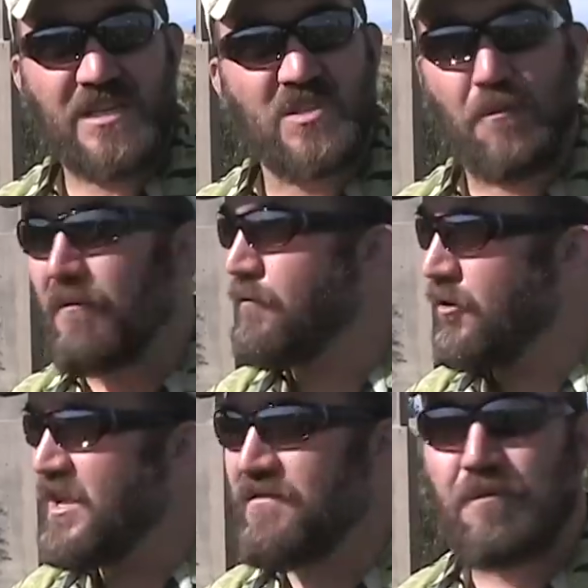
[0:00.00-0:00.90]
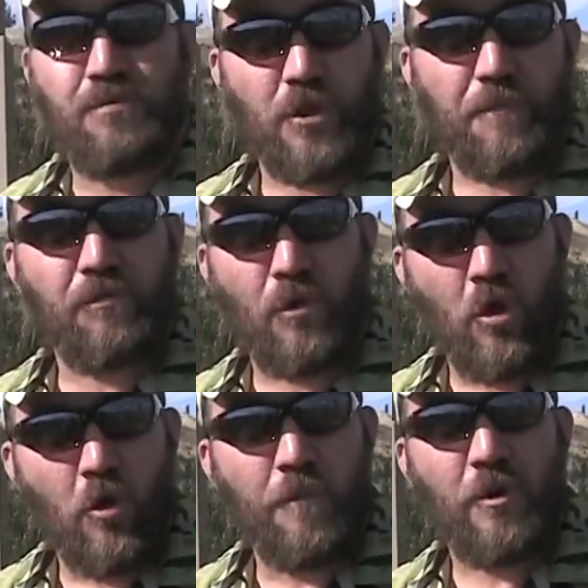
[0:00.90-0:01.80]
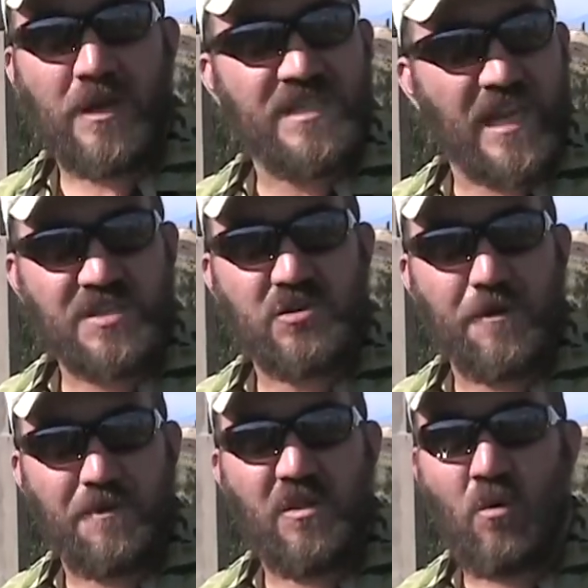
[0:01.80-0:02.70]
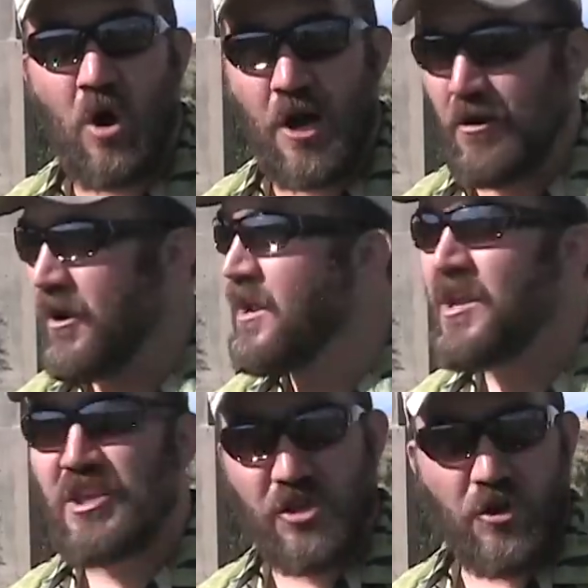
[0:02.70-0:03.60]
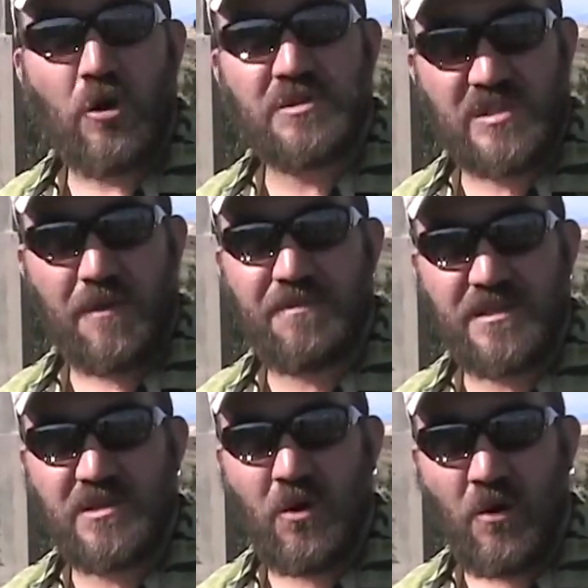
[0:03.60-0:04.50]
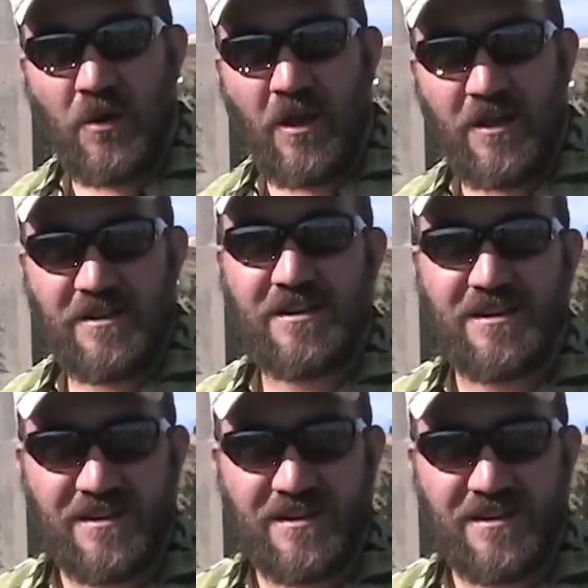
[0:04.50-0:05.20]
So before you even put a probe or a test strip in the water, you know something's going on.